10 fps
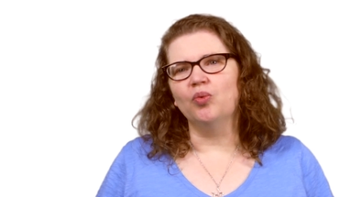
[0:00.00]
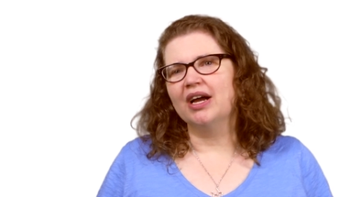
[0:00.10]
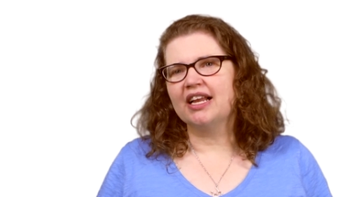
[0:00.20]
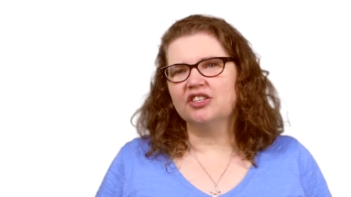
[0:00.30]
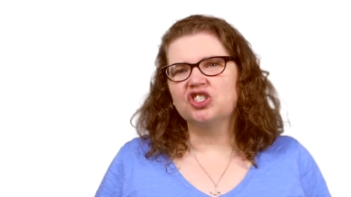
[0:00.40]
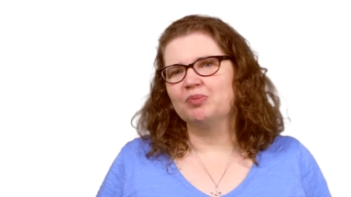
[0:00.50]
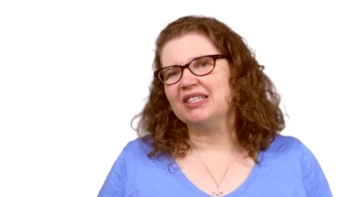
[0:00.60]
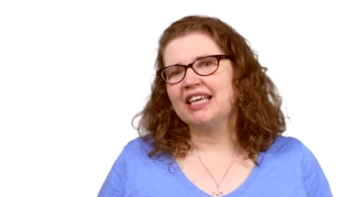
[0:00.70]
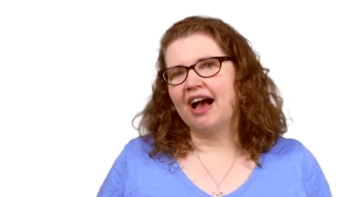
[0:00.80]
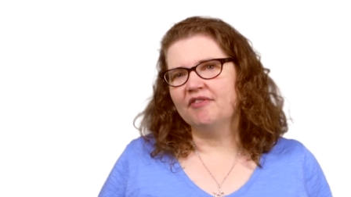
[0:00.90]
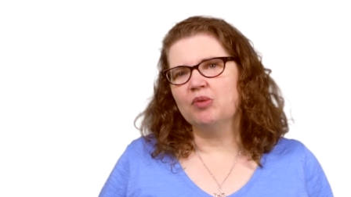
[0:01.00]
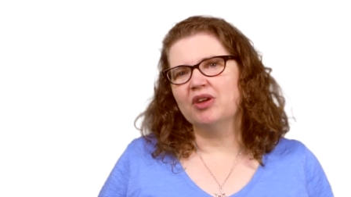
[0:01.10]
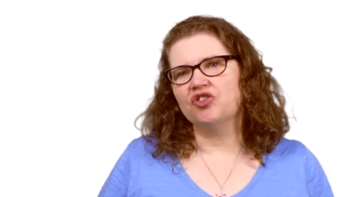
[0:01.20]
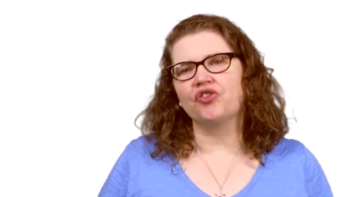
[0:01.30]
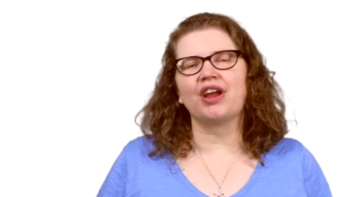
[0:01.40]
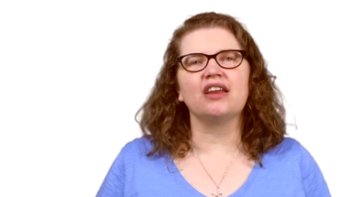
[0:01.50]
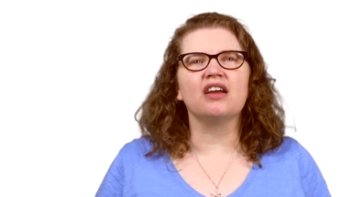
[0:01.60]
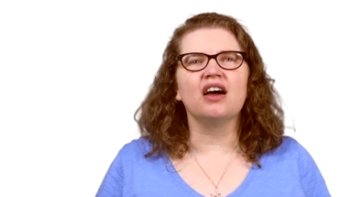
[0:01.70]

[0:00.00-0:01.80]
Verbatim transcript: What instruments have you been trained